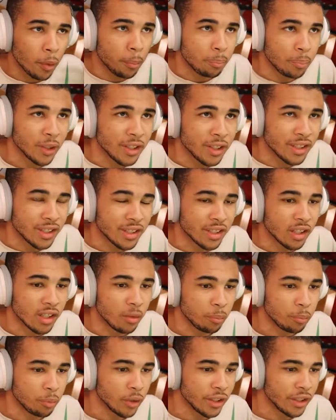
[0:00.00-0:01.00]
a base
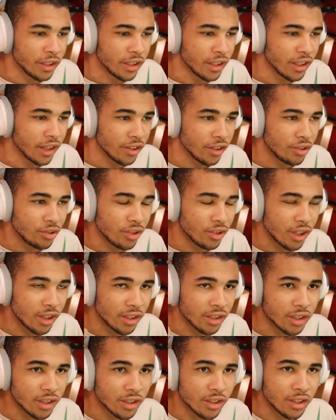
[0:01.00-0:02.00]
template and as you
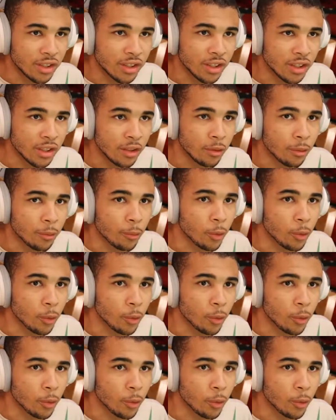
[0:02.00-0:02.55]
guys can see,